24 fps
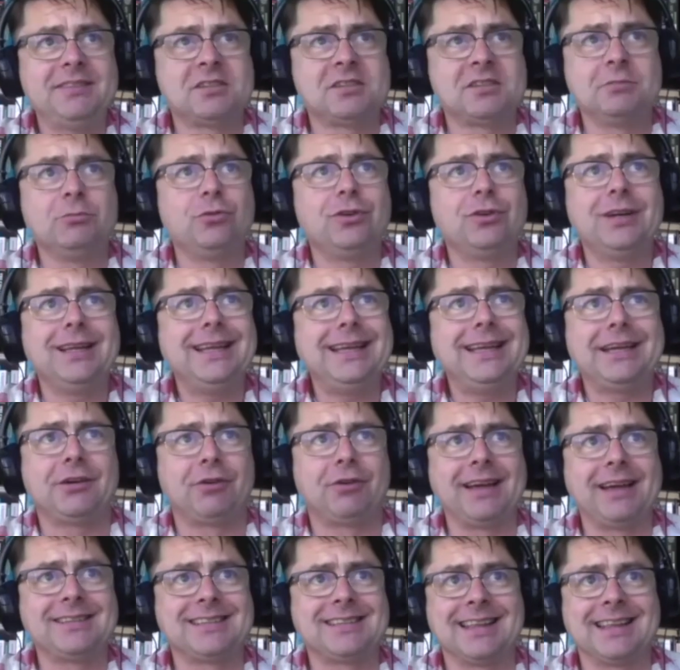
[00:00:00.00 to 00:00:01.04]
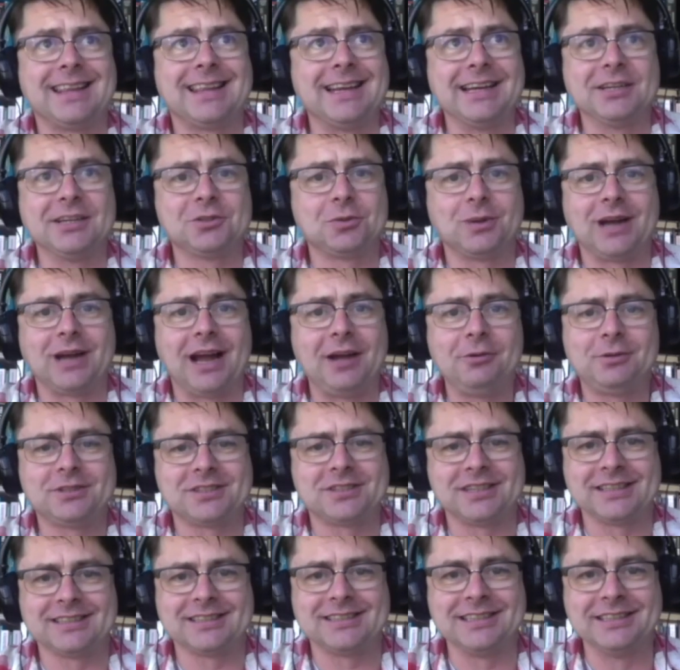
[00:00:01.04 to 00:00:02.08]
some really crazy things when I was
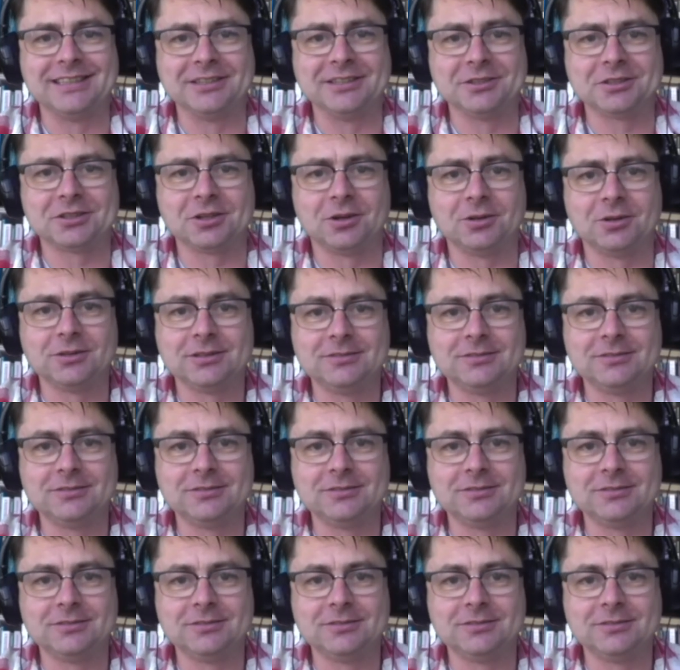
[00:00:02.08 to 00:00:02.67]
16 years old.